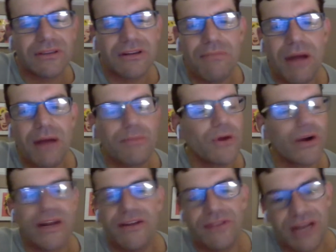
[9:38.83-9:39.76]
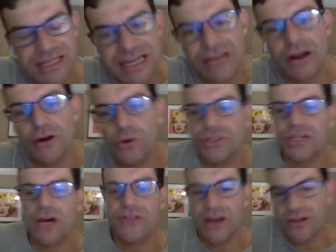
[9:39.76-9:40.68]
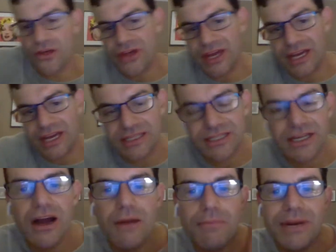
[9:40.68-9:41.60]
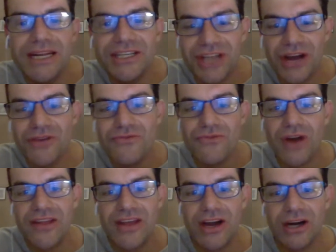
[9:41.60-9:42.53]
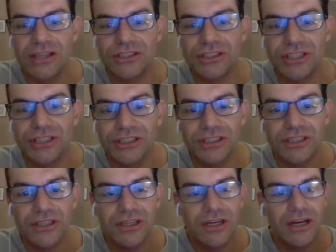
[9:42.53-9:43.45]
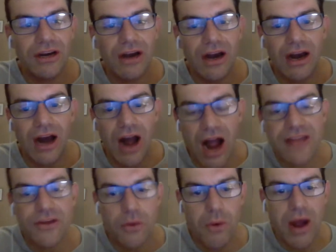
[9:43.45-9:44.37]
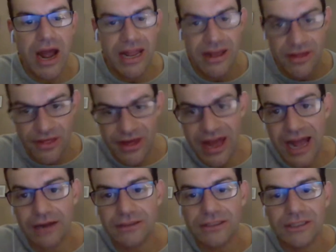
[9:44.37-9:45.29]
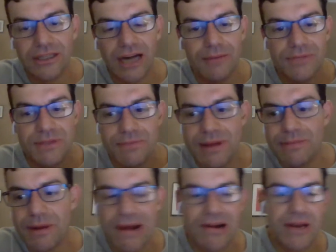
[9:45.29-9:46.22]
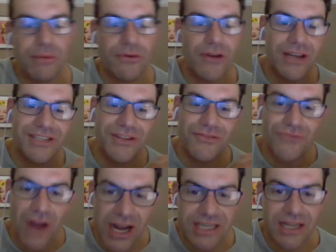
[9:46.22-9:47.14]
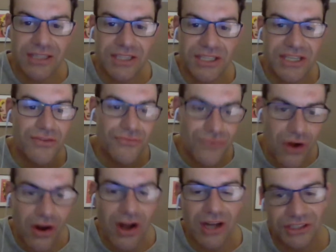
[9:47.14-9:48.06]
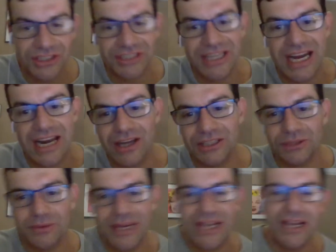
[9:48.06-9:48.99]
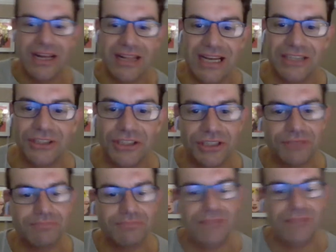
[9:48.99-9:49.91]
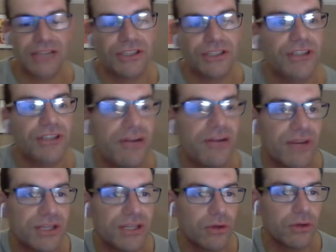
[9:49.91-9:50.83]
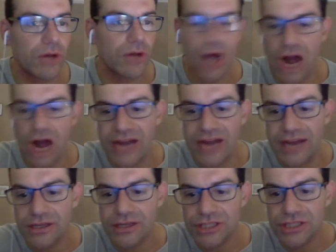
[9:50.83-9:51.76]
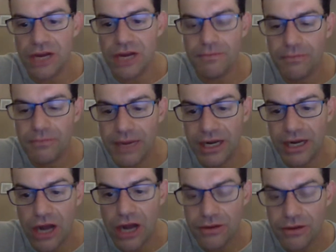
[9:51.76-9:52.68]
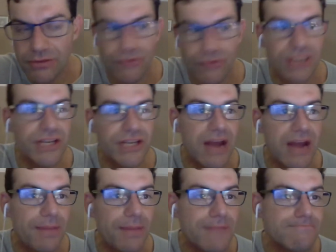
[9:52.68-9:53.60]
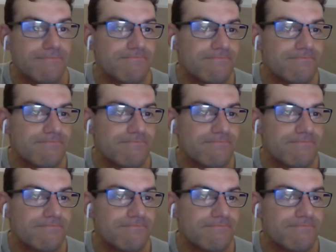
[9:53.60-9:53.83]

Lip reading: I'm not even going to tell you. And also, the other thing is, please don't write the answers either way there. Some people apparently were writing the right answers and the wrong answers there last week. That's just no fun at all. Okay, so we're going to go. Ross, are you happy?